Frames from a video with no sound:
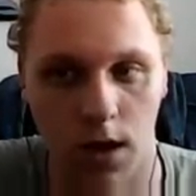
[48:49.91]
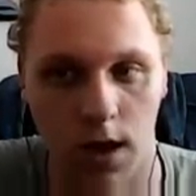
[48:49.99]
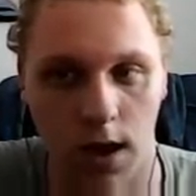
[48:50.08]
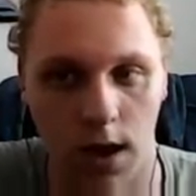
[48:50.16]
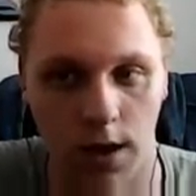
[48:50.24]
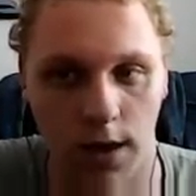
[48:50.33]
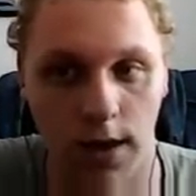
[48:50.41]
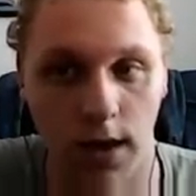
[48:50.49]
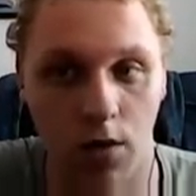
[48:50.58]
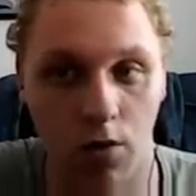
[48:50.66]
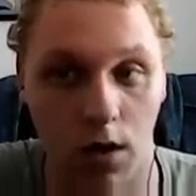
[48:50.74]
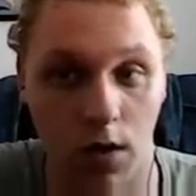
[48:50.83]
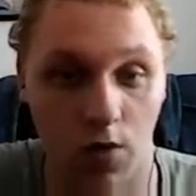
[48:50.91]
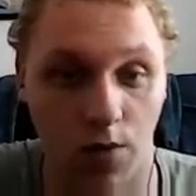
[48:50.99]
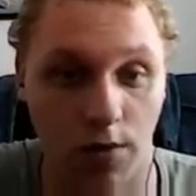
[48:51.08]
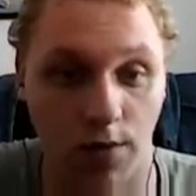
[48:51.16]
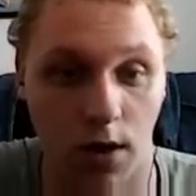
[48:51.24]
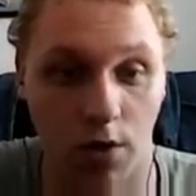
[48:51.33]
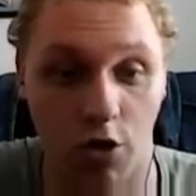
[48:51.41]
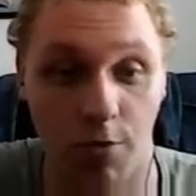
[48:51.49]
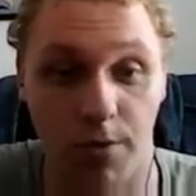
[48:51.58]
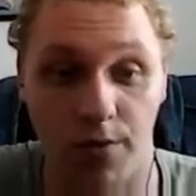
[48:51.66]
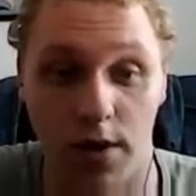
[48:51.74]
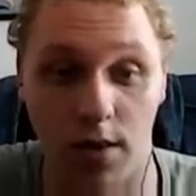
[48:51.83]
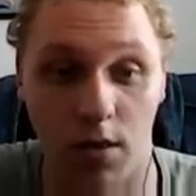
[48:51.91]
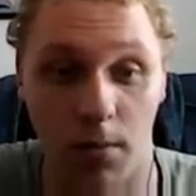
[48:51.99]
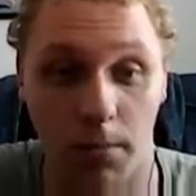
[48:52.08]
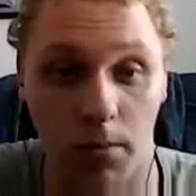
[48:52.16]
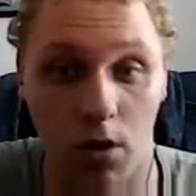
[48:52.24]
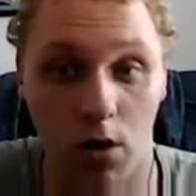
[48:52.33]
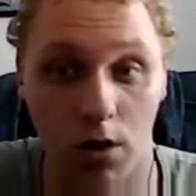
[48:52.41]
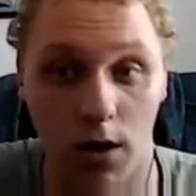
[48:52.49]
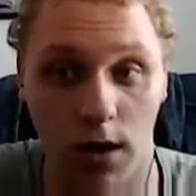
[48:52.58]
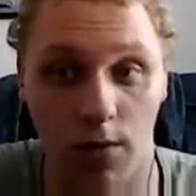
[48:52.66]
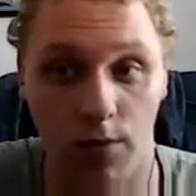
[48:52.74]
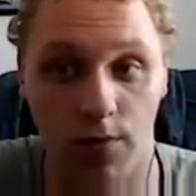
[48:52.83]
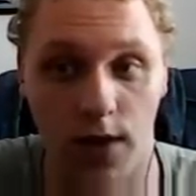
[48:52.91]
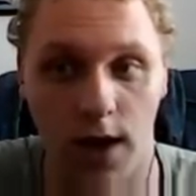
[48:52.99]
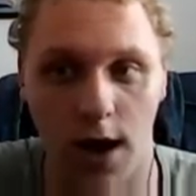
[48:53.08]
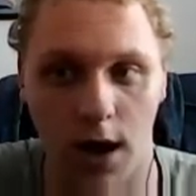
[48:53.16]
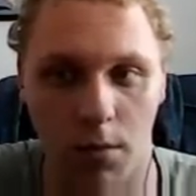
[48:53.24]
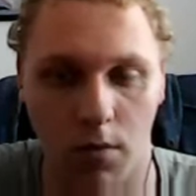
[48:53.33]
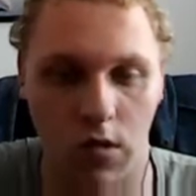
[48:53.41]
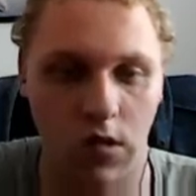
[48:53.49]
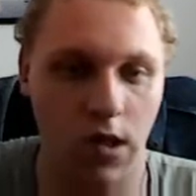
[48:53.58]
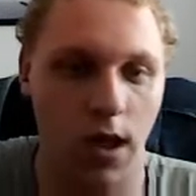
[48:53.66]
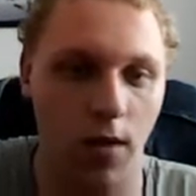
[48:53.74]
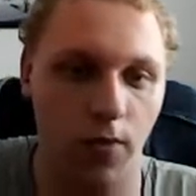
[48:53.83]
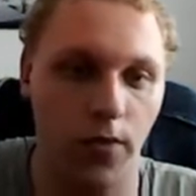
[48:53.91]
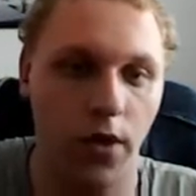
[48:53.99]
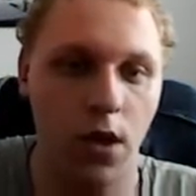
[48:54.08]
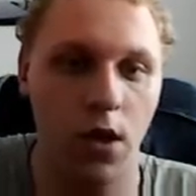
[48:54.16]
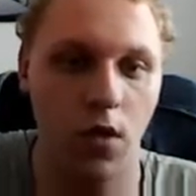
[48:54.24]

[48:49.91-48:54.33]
And here is where we actually provide the body with the animal sound.